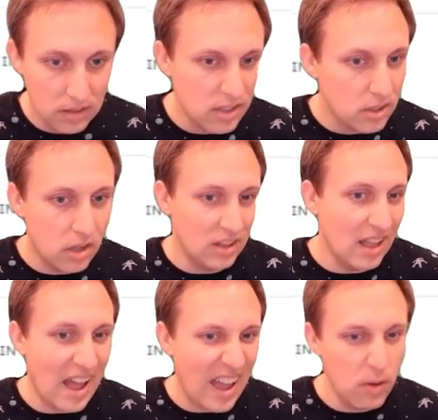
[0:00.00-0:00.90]
Let's call it
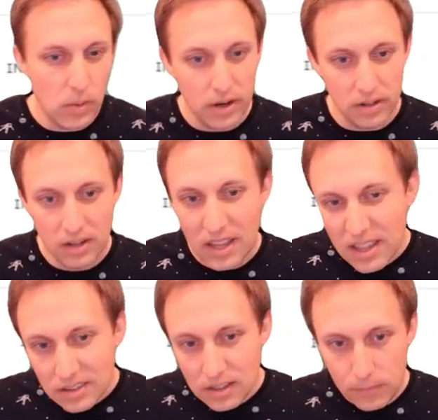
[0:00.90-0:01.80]
eyewear.
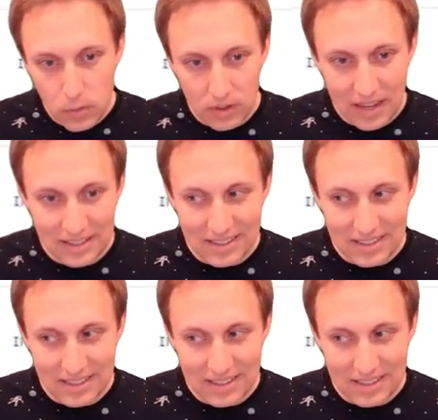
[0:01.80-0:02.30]
And if you want to add